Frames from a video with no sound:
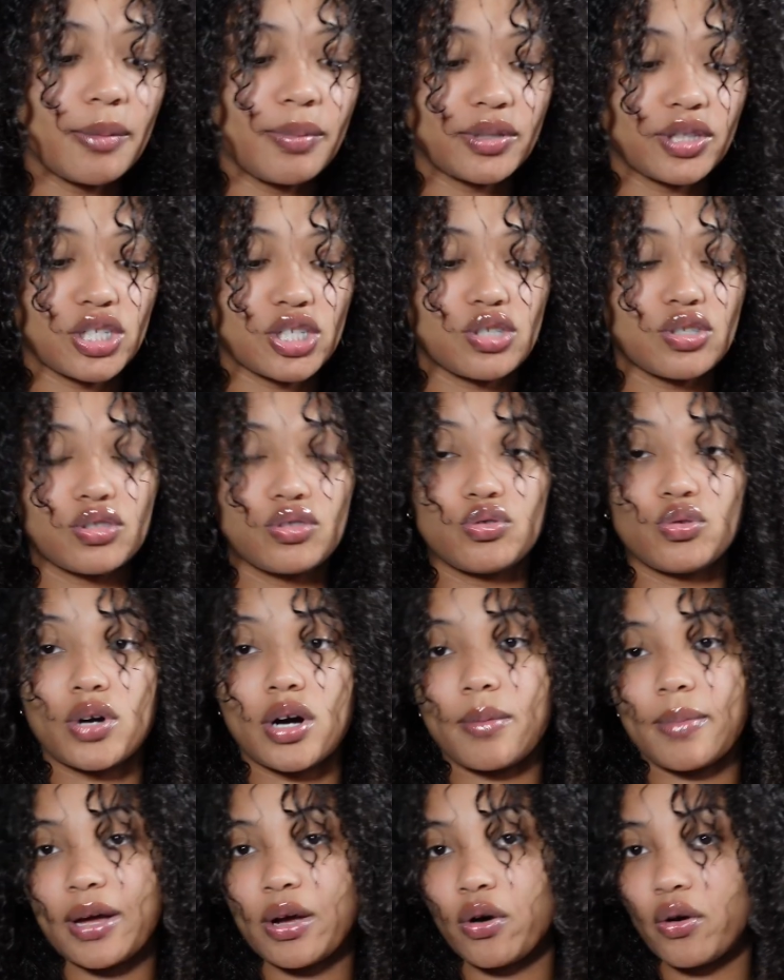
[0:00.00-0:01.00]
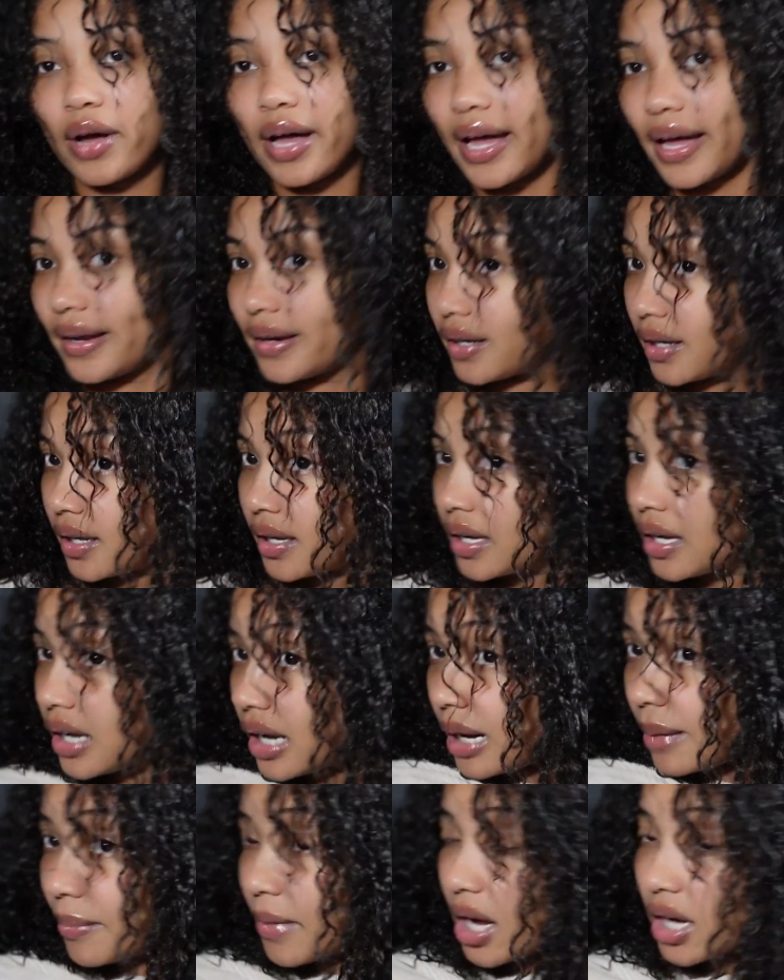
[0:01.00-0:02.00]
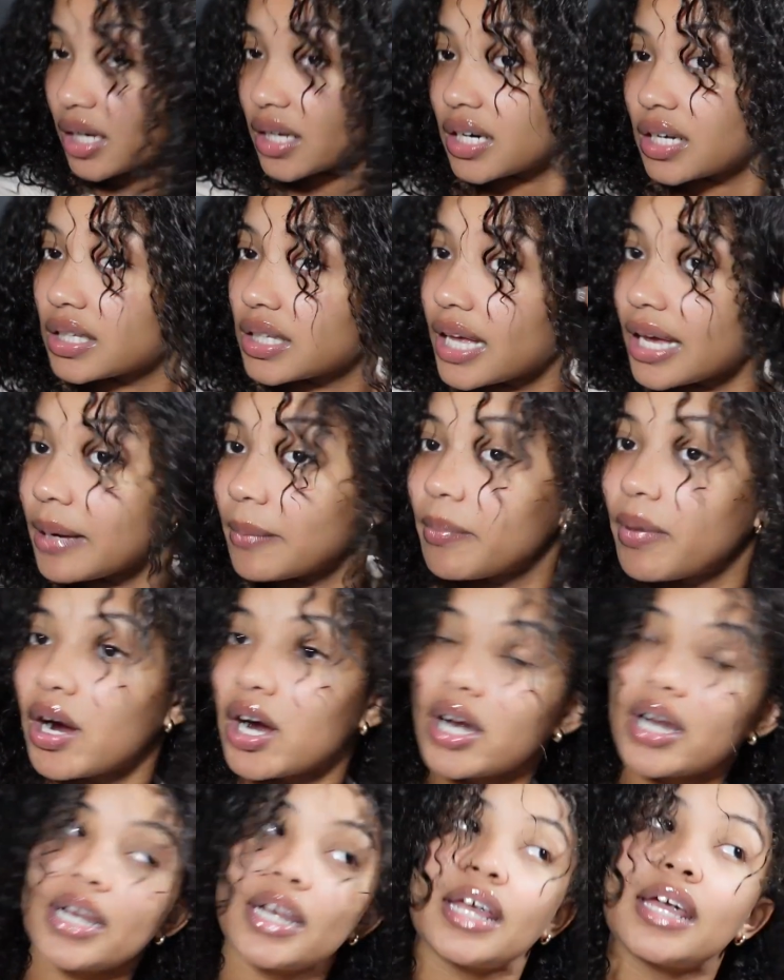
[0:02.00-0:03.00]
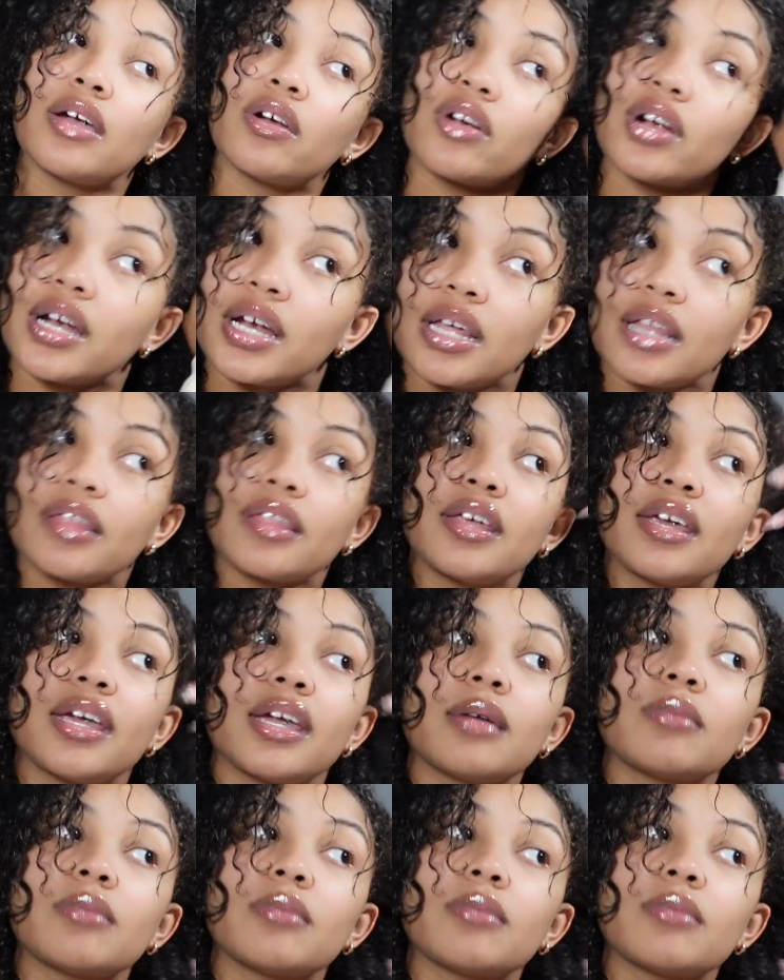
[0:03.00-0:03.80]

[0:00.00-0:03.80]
put this throughout my whole head. I'm not gonna like part in it or anything.